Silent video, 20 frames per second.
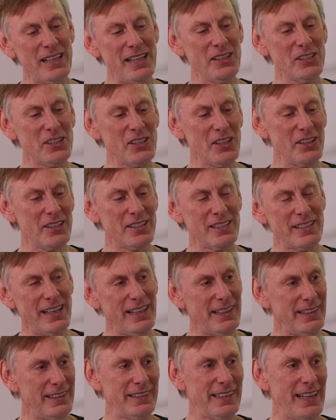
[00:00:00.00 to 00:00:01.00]
inserts
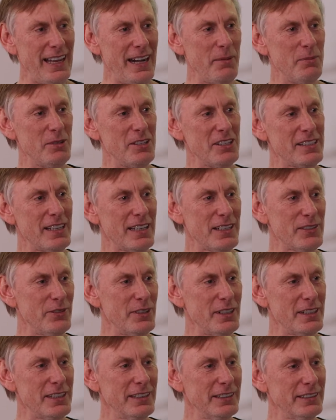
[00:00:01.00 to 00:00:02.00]
that get him to 6
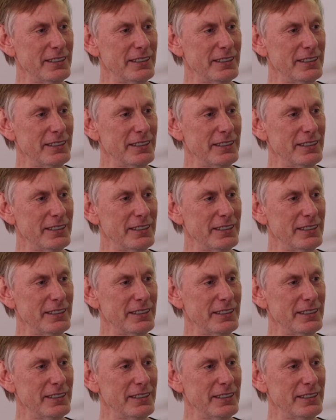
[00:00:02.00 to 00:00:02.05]
foot.